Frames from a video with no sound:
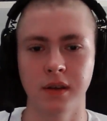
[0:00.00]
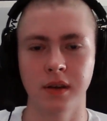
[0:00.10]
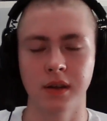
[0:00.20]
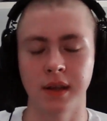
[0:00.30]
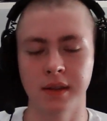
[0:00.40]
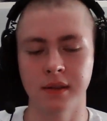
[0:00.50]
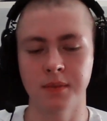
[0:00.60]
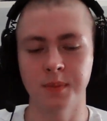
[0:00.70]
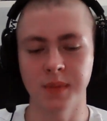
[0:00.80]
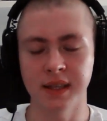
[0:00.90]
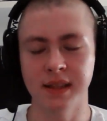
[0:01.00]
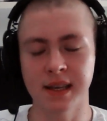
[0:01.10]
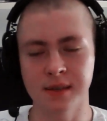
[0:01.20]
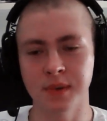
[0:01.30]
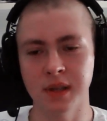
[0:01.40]
then it
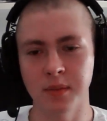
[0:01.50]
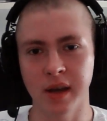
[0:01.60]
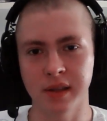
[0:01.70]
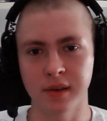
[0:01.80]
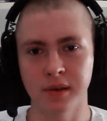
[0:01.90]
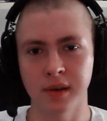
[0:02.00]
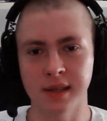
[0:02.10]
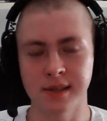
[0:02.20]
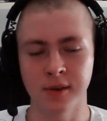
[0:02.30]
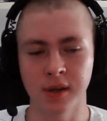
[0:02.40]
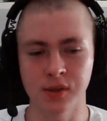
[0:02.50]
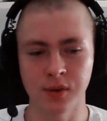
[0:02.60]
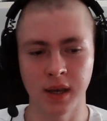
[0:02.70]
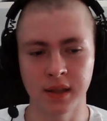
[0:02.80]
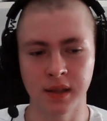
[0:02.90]
doesn't really matter. As long as you
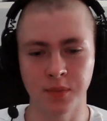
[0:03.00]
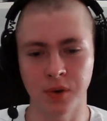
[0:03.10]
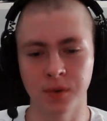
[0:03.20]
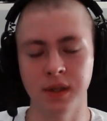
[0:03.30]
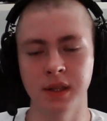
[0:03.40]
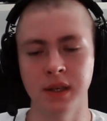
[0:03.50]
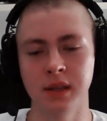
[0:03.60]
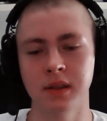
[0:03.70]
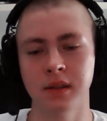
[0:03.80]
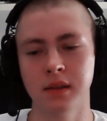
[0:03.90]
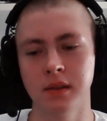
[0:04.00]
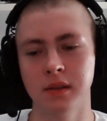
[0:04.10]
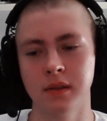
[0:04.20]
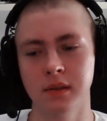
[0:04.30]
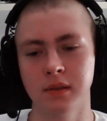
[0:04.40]
get the protein in,
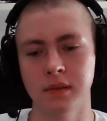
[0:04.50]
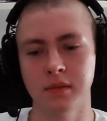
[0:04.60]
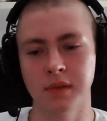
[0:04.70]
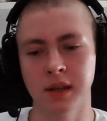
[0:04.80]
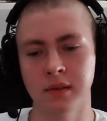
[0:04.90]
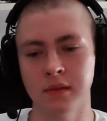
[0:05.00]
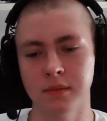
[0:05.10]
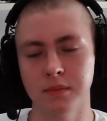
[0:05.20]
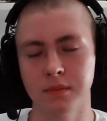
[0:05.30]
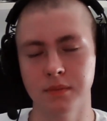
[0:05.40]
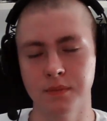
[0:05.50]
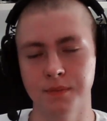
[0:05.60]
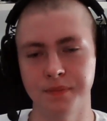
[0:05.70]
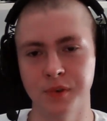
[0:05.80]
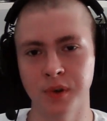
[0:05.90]
then
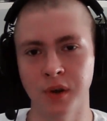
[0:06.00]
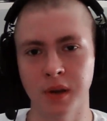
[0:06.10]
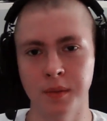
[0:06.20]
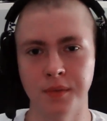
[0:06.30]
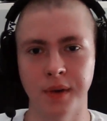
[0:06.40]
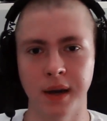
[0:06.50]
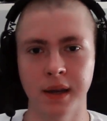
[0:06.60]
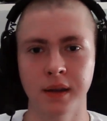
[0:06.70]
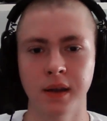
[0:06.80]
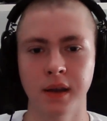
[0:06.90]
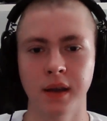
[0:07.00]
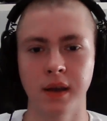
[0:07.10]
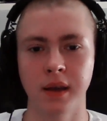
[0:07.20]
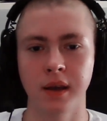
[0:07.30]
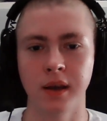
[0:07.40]
you're gonna be fine.
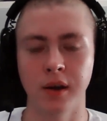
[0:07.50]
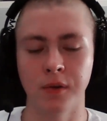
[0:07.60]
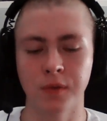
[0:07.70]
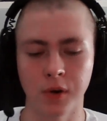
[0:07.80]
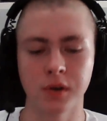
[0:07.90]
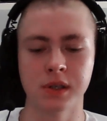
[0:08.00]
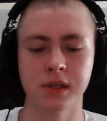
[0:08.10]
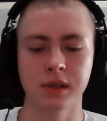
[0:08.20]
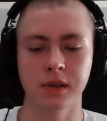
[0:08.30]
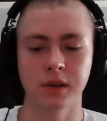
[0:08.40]
Of course,